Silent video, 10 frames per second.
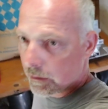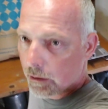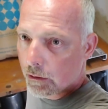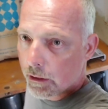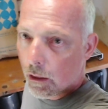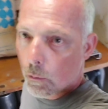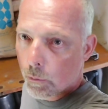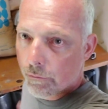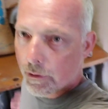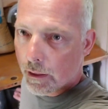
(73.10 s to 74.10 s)
deal. You know,
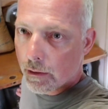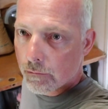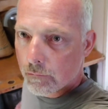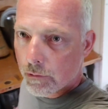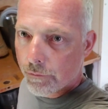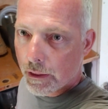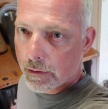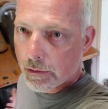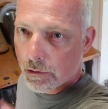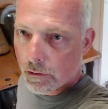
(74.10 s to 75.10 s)
we've got
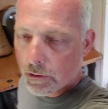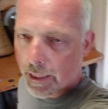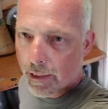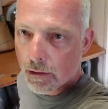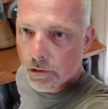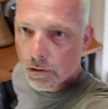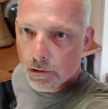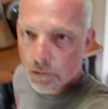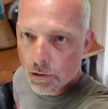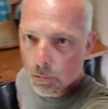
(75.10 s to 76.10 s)
these little
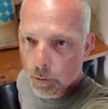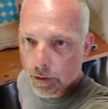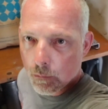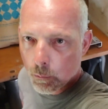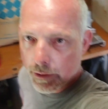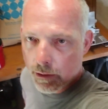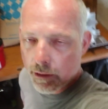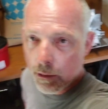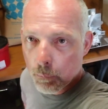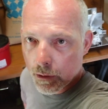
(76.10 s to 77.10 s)
canisters that we can
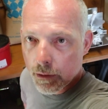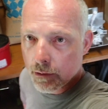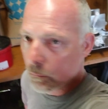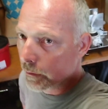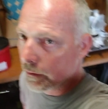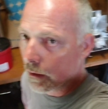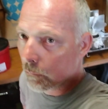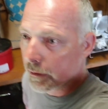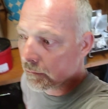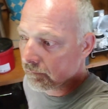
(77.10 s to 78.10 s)
keep it in, and we thought
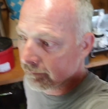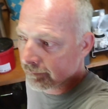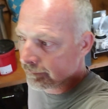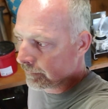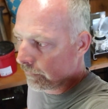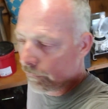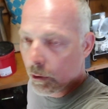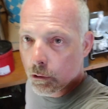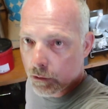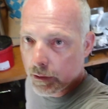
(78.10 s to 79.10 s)
we'd
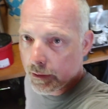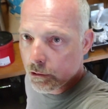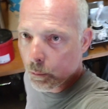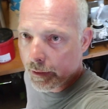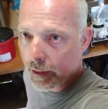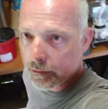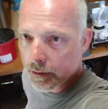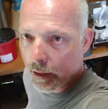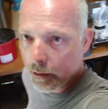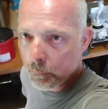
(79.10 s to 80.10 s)
filter it as we got
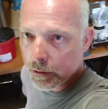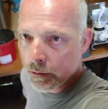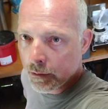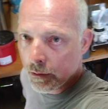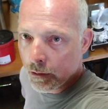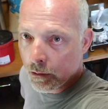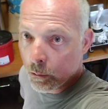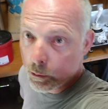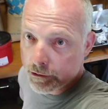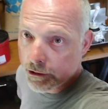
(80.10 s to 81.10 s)
time, and
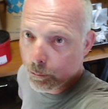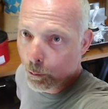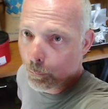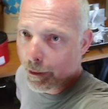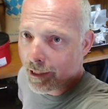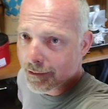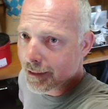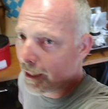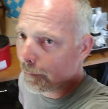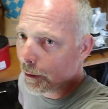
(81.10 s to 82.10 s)
which when we got
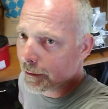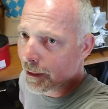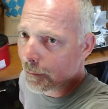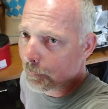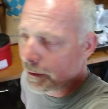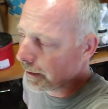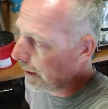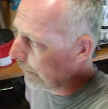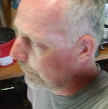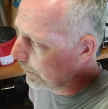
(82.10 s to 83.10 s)
time ended up being
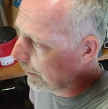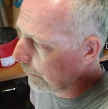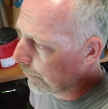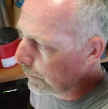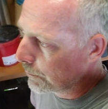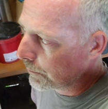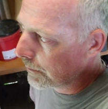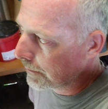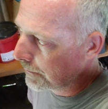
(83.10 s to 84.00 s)
after our first